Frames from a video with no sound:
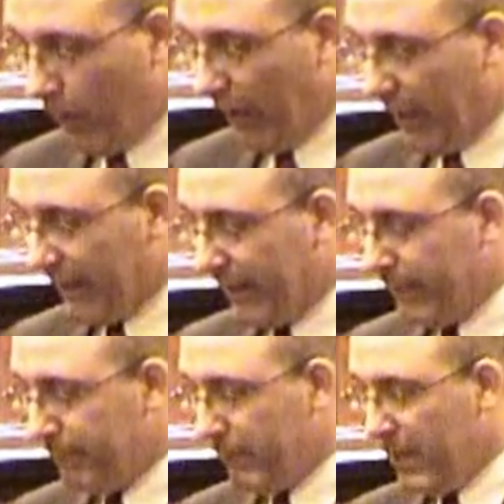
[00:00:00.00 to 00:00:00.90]
When
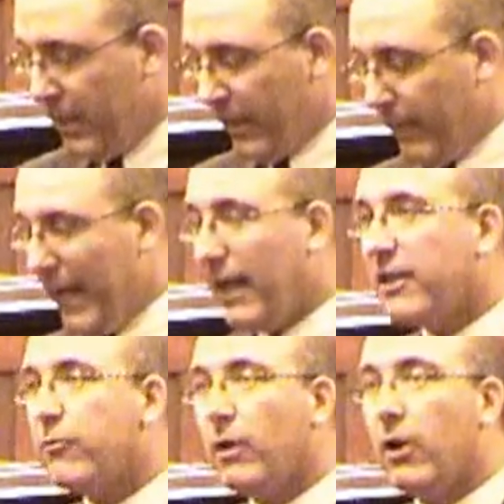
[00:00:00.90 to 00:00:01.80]
elected, the
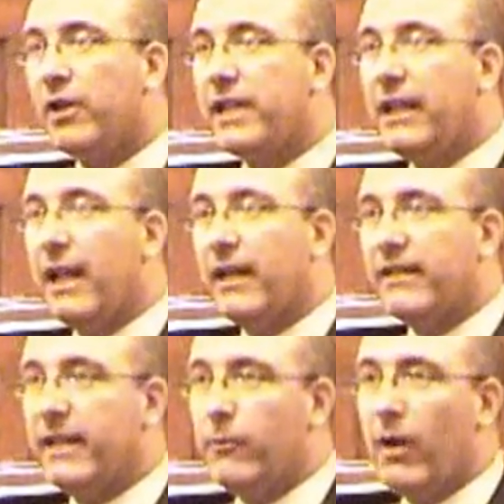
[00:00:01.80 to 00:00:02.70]
Mangus Walorski
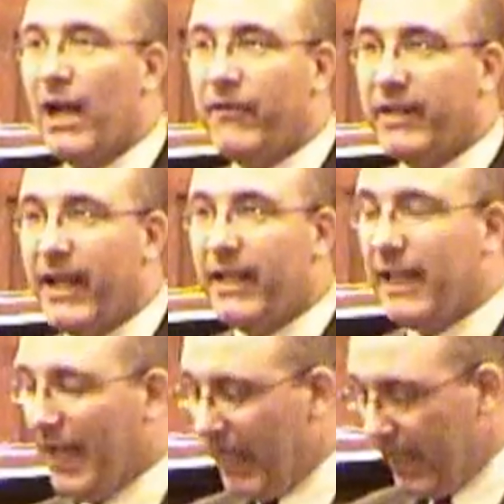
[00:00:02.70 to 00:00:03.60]
legacy will have a
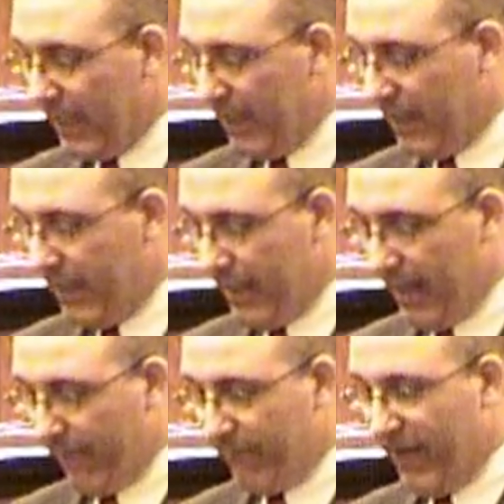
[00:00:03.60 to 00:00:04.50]
dedicated
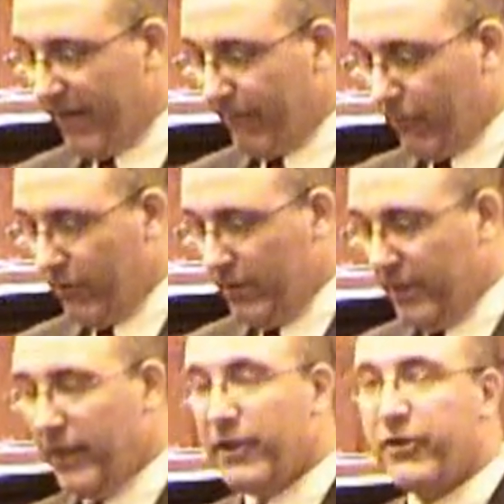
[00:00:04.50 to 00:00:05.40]
and a faithful
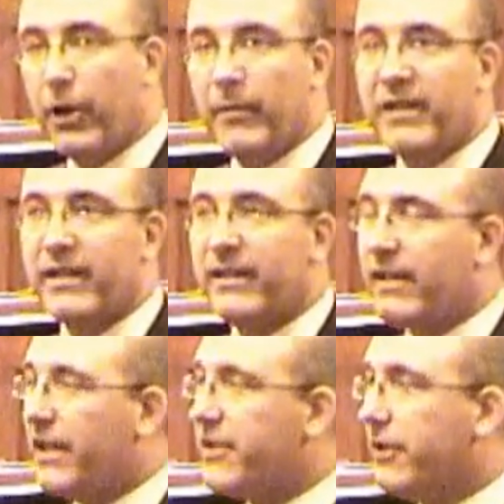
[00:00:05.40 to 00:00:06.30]
and determined
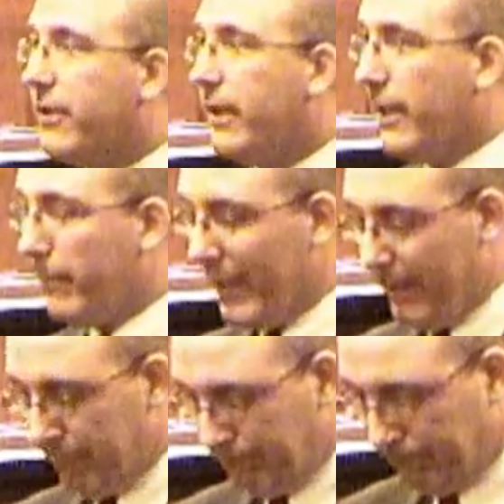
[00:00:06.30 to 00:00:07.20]
successor in
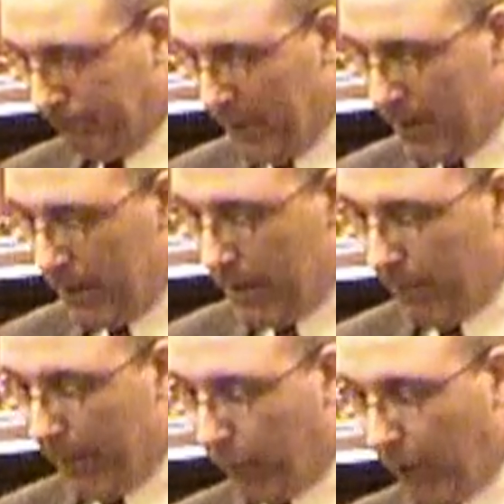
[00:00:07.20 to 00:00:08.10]
me.
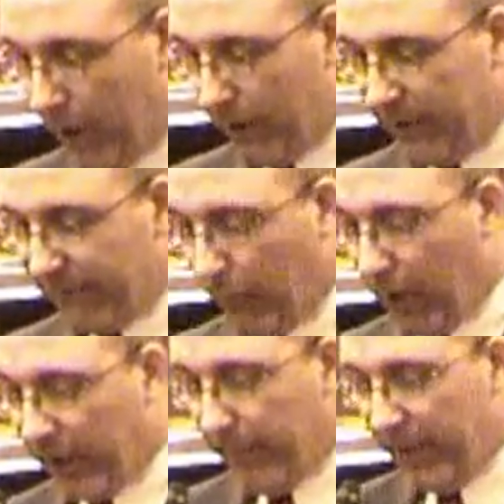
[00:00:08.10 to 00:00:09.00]
My priorities
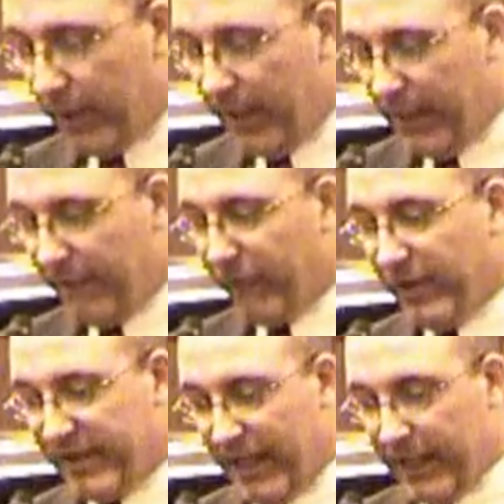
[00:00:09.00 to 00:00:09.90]
for our community and
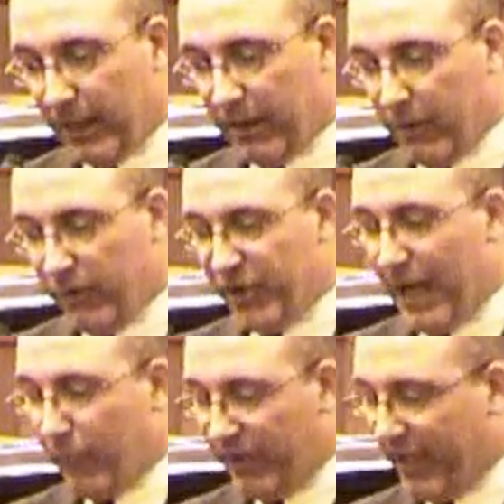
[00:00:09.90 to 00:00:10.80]
for the state include
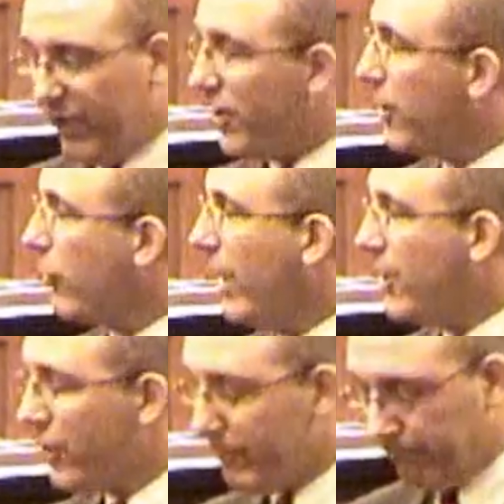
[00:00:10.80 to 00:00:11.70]
job retention and
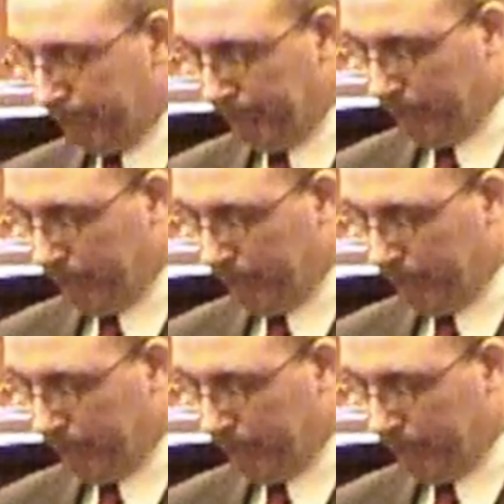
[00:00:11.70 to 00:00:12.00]
creation,